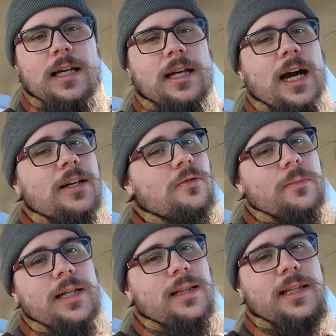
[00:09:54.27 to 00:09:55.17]
And I don't
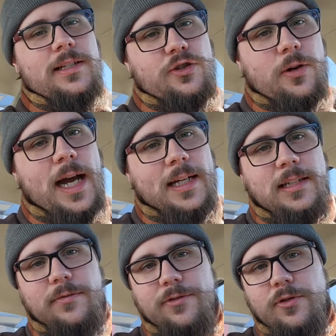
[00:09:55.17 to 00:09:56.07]
mean the
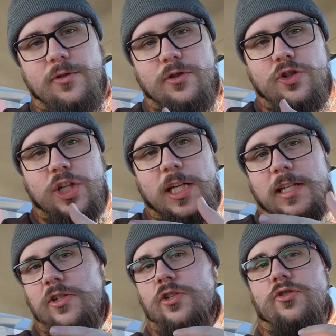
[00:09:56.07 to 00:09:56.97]
attractive
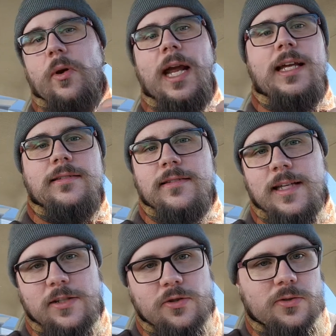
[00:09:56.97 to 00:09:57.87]
cheese strands
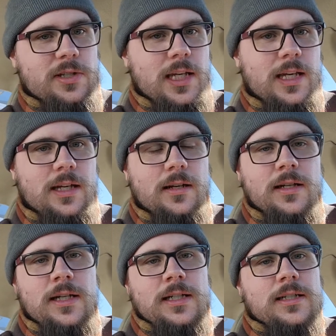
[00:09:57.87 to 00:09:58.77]
that you see in
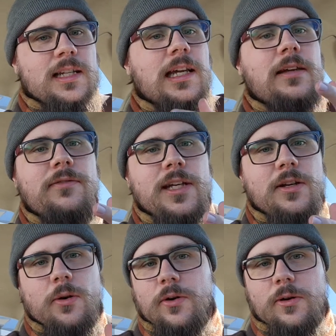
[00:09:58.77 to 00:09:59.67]

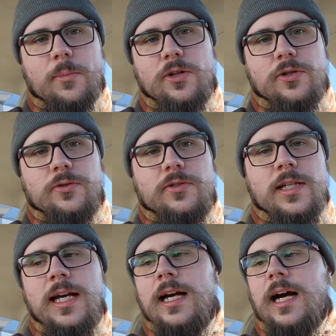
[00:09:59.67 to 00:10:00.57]
TV or
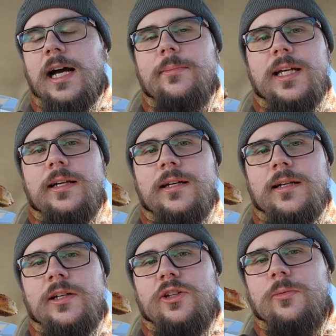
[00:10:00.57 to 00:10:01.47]
commercials. I mean
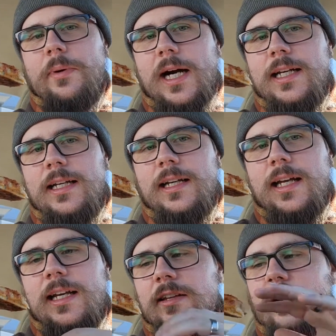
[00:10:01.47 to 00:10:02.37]
you bite it
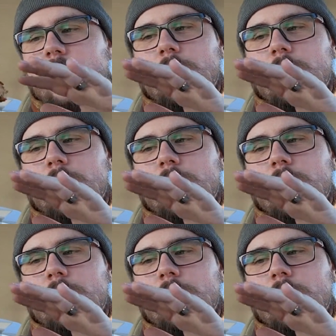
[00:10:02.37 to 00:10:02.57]
and the